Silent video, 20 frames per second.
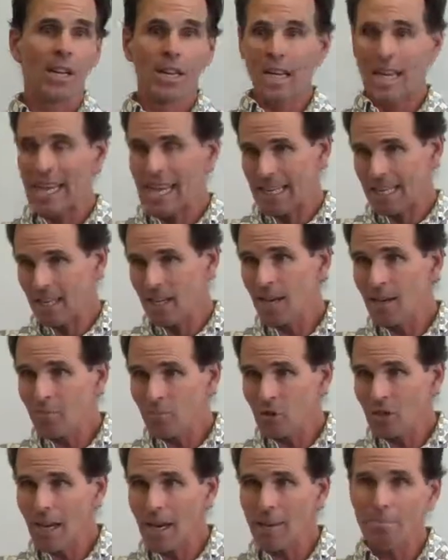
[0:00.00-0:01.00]
It
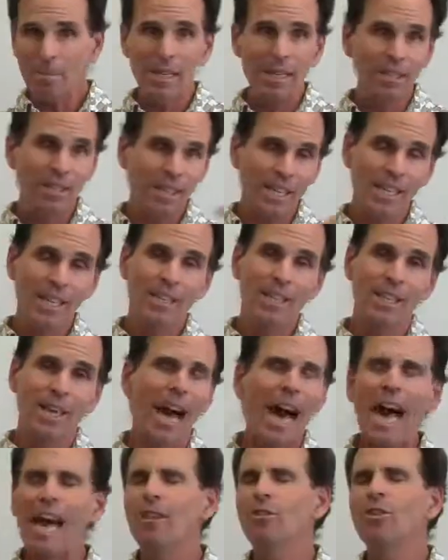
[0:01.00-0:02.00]
comes up in The
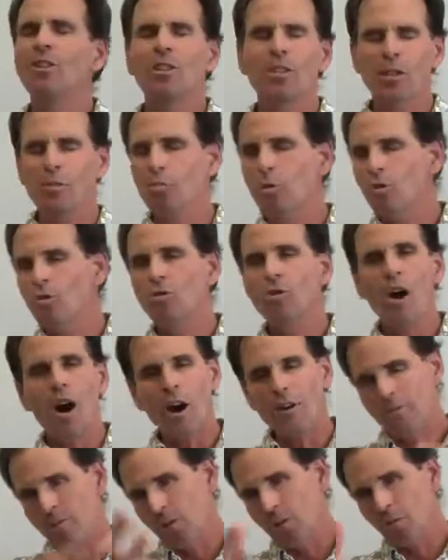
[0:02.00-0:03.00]
Island of the Blue
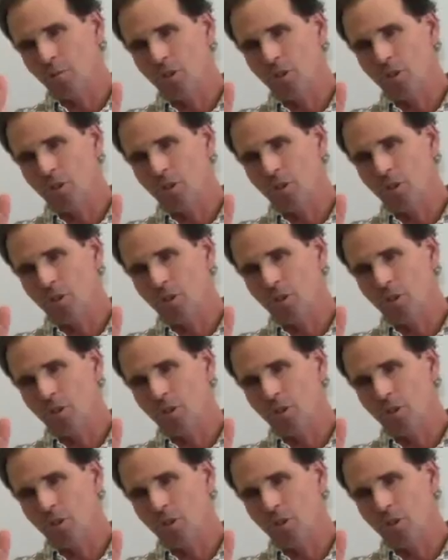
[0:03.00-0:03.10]
Dolphins.